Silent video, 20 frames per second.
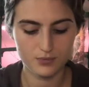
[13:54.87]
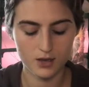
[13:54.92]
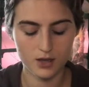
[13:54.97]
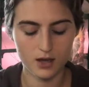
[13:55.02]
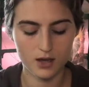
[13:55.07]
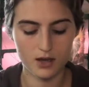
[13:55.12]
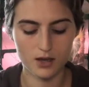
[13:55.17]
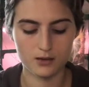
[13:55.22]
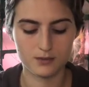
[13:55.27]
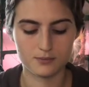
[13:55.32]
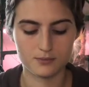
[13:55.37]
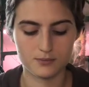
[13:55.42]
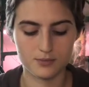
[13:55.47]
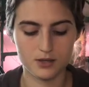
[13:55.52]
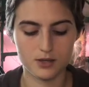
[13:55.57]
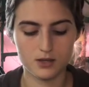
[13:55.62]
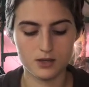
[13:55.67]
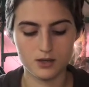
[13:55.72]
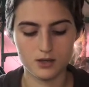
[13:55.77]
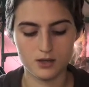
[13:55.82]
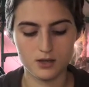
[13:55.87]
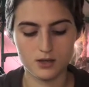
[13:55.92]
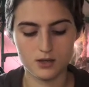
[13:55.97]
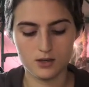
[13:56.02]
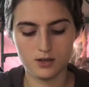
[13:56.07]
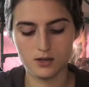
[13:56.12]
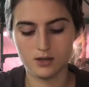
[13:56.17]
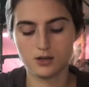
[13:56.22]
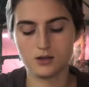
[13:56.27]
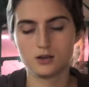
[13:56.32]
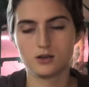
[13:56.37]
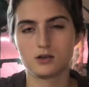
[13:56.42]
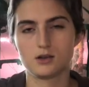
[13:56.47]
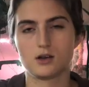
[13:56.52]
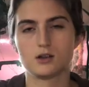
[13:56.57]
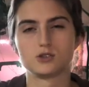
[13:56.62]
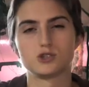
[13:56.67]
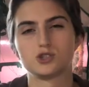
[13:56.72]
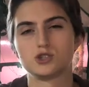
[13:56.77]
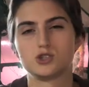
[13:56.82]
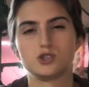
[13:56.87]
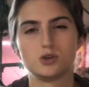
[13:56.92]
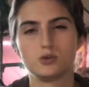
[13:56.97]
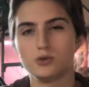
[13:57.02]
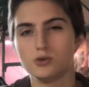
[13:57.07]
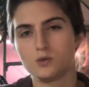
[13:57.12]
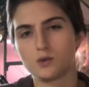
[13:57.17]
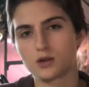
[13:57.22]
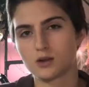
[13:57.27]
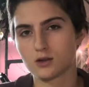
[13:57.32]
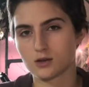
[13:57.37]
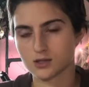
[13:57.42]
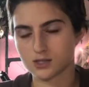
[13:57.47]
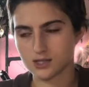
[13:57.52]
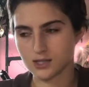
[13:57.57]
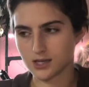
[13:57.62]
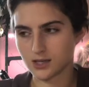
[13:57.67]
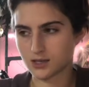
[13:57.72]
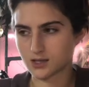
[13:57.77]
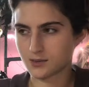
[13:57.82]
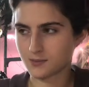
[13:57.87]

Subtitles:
I'll just show you what it looks like.